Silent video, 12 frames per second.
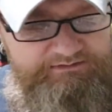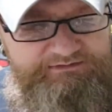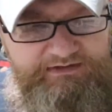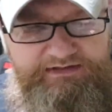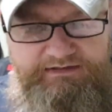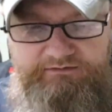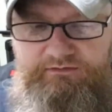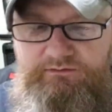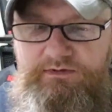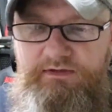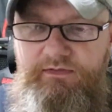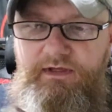Let's get
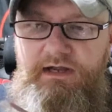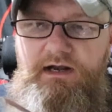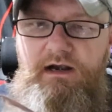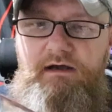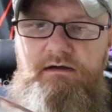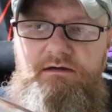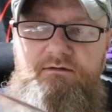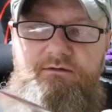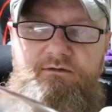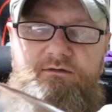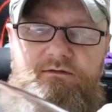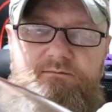into the
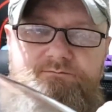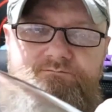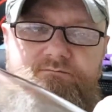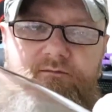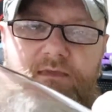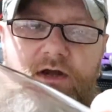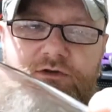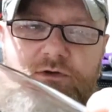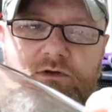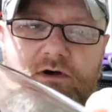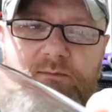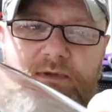glass. I do
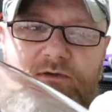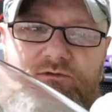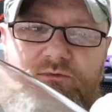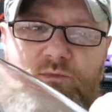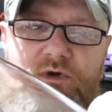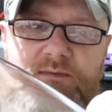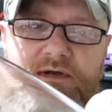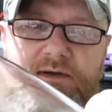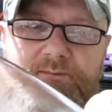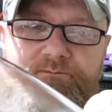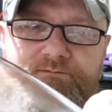like Belgian wheat beer.